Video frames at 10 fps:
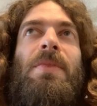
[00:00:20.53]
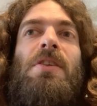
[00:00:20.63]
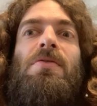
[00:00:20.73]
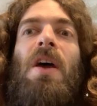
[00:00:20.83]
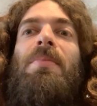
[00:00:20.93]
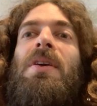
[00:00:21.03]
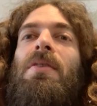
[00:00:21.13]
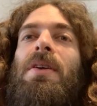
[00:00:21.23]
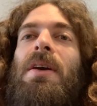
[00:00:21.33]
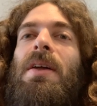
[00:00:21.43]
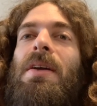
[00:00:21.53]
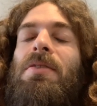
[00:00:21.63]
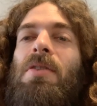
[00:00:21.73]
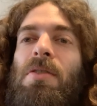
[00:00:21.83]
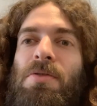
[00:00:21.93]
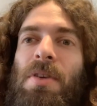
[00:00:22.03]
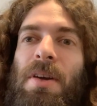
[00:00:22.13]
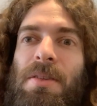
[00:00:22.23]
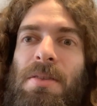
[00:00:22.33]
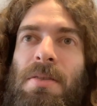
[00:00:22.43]
Describing your data in
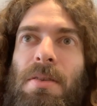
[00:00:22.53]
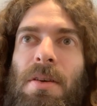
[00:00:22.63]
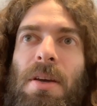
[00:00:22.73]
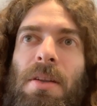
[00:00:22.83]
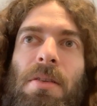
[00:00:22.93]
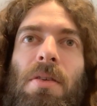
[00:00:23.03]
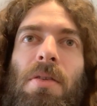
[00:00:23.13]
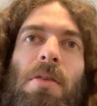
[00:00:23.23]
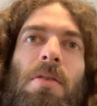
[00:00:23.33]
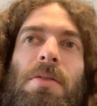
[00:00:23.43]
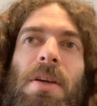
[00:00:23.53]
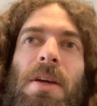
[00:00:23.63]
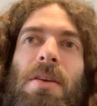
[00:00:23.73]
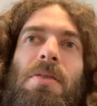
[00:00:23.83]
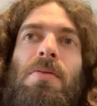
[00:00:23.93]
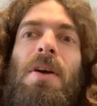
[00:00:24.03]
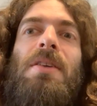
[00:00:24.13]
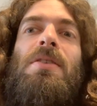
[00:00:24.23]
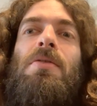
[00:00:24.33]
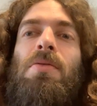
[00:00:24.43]
contracts and all the
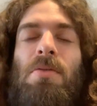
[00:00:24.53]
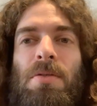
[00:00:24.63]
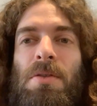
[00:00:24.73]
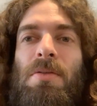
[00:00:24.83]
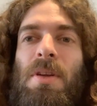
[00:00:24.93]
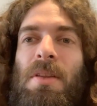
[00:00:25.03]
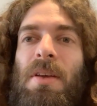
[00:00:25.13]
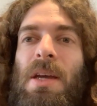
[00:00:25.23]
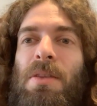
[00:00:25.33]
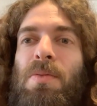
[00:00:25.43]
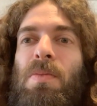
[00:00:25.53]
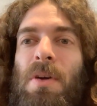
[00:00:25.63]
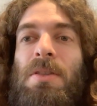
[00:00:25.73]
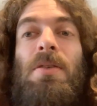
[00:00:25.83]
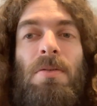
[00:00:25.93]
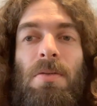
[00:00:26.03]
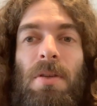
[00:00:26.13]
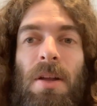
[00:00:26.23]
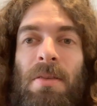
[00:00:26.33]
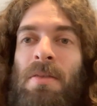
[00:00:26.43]
crazy tools you can get once you do
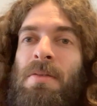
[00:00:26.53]
that.